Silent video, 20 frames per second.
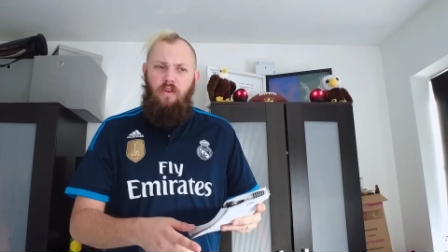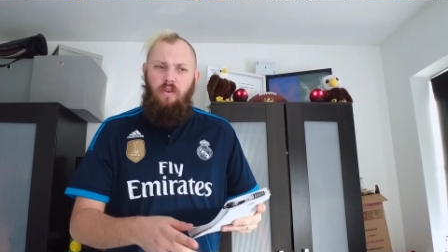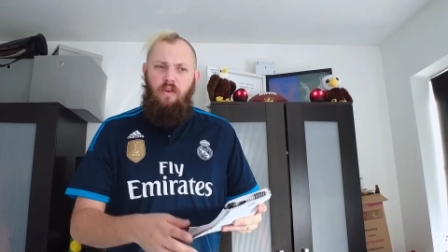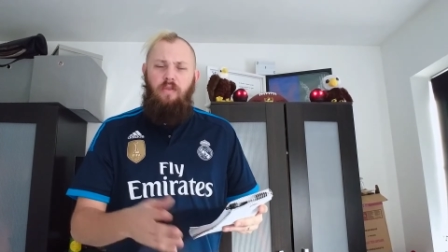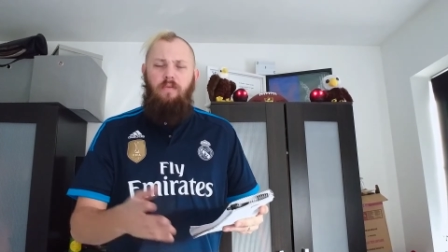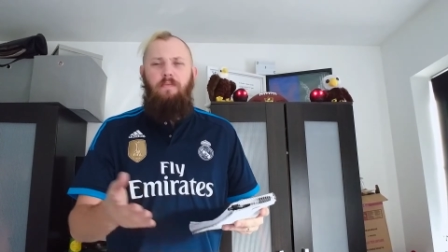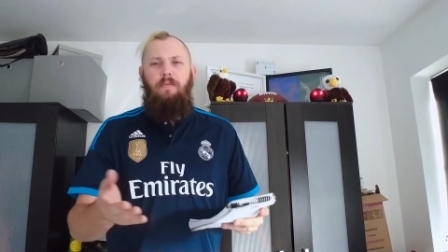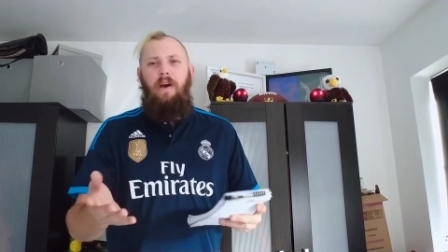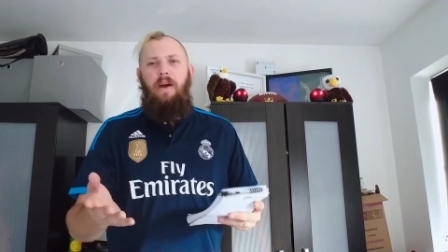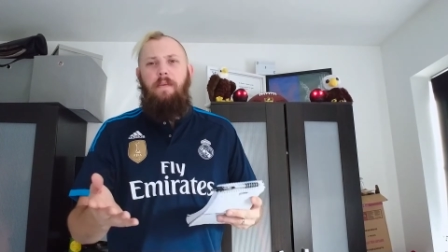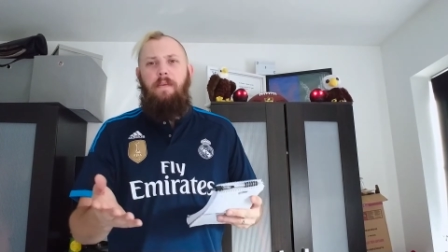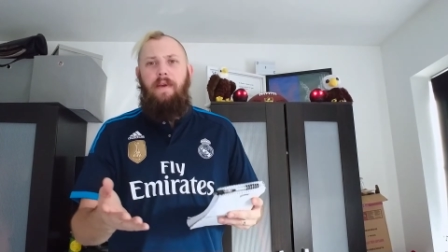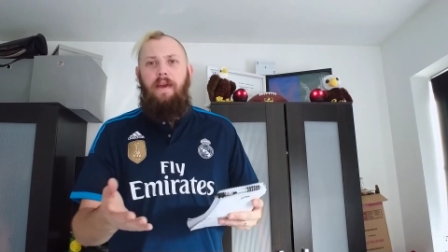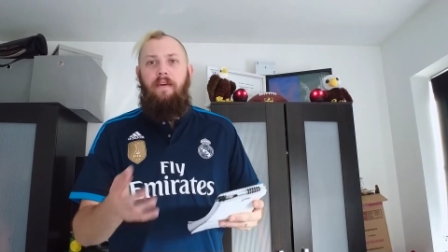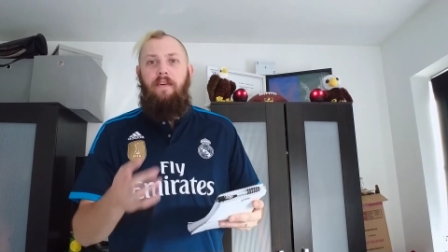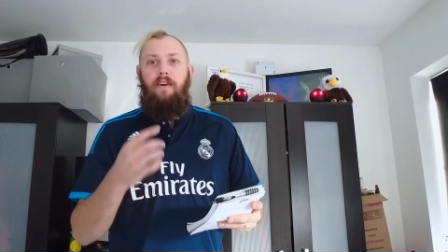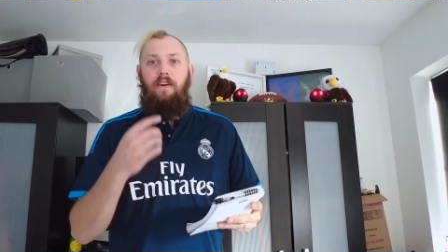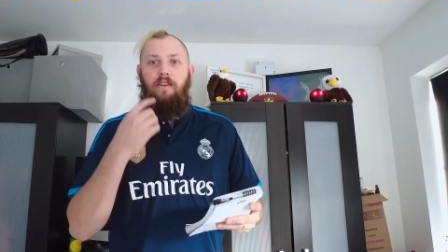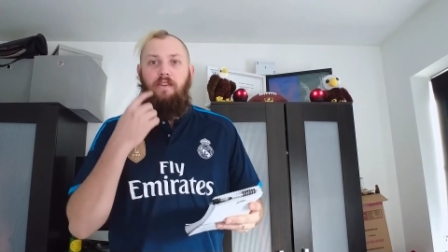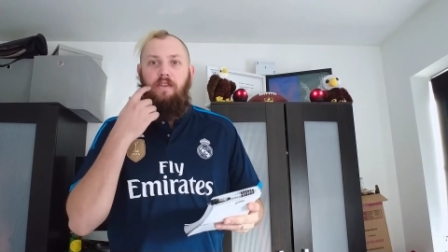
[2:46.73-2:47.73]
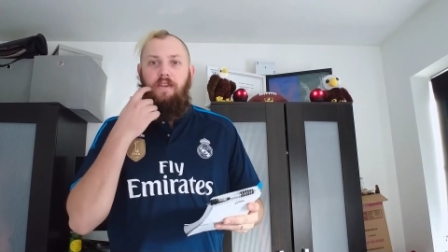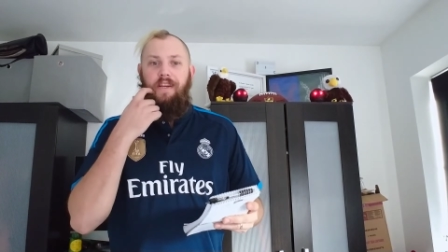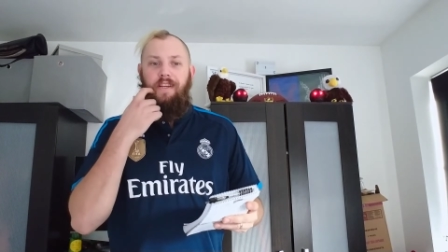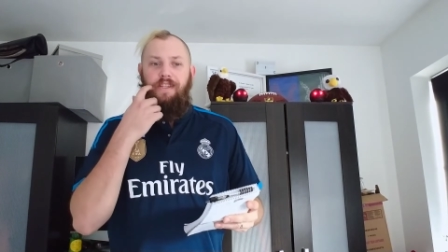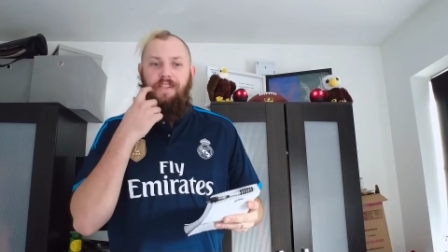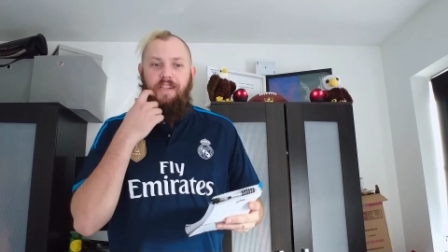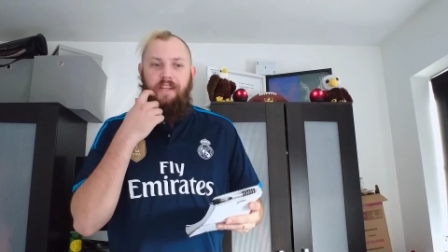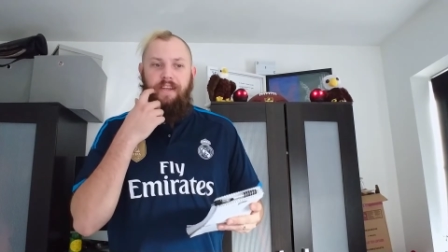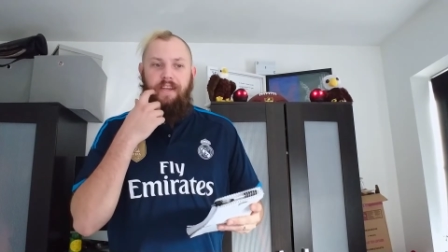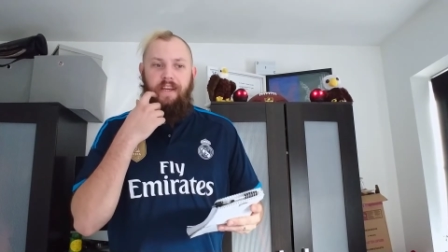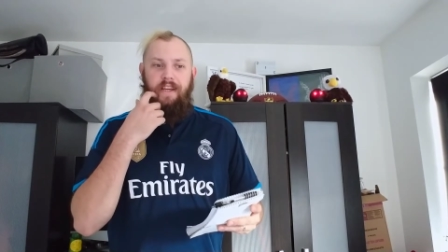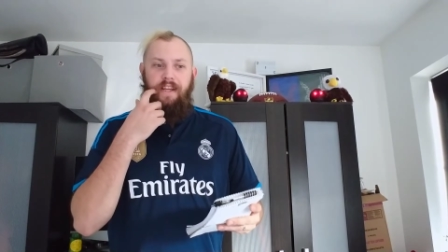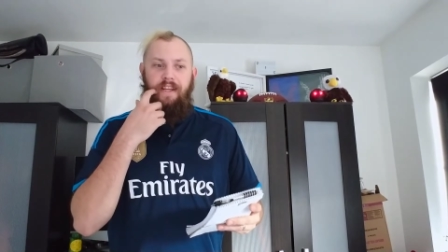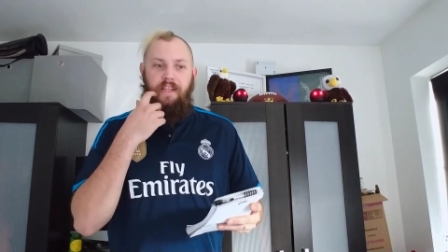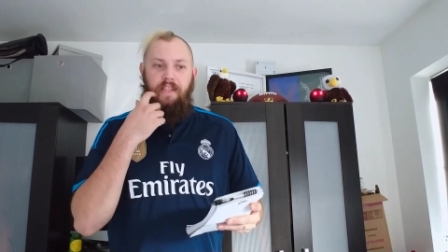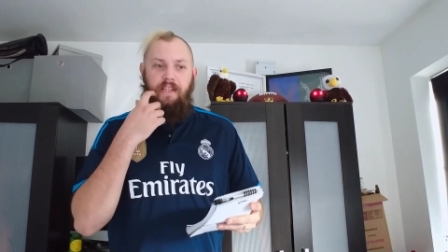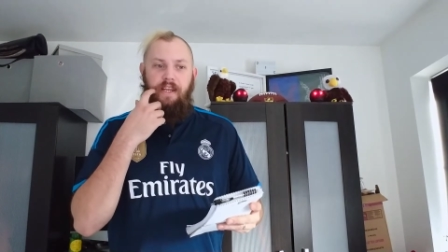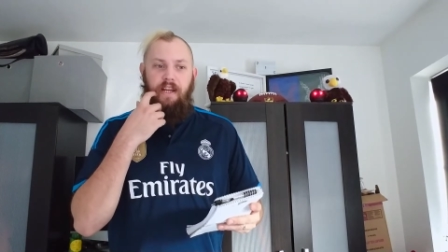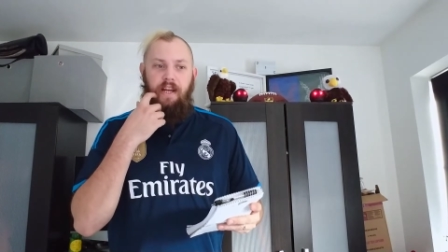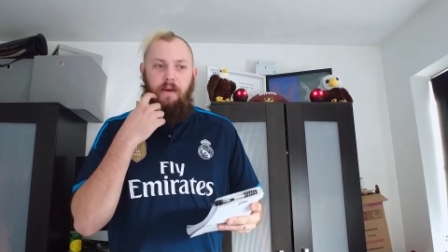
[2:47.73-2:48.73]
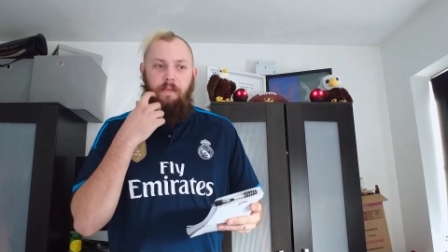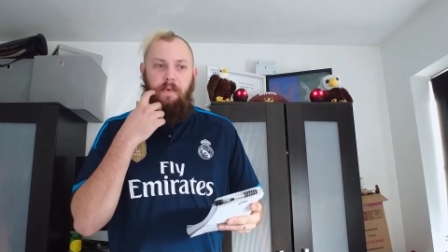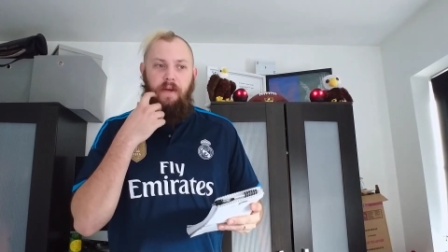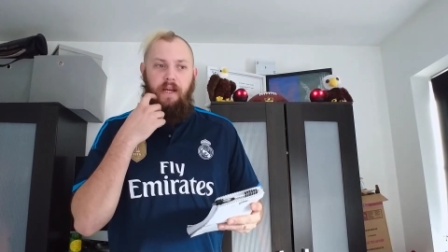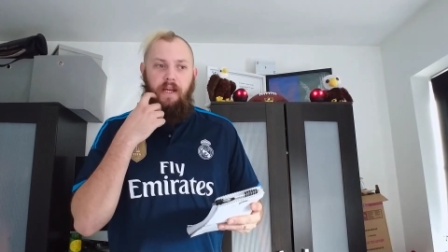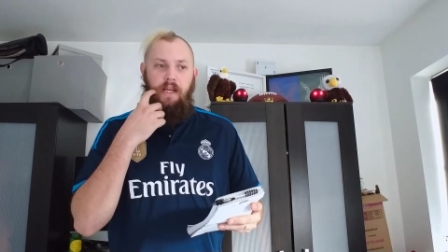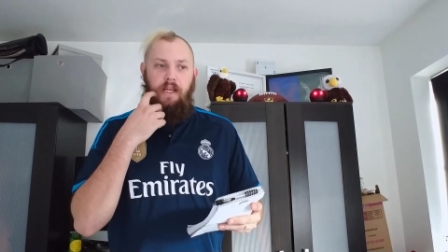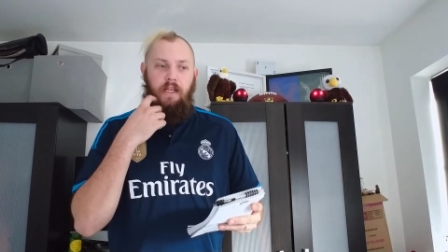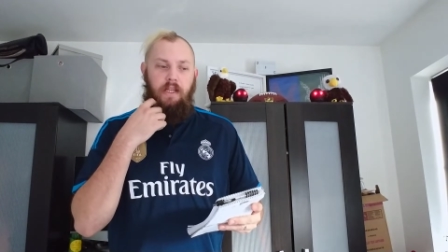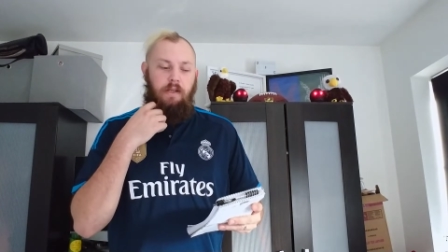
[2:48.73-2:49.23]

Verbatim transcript: Or maybe Eriksen actually. Yeah, I'll take that back.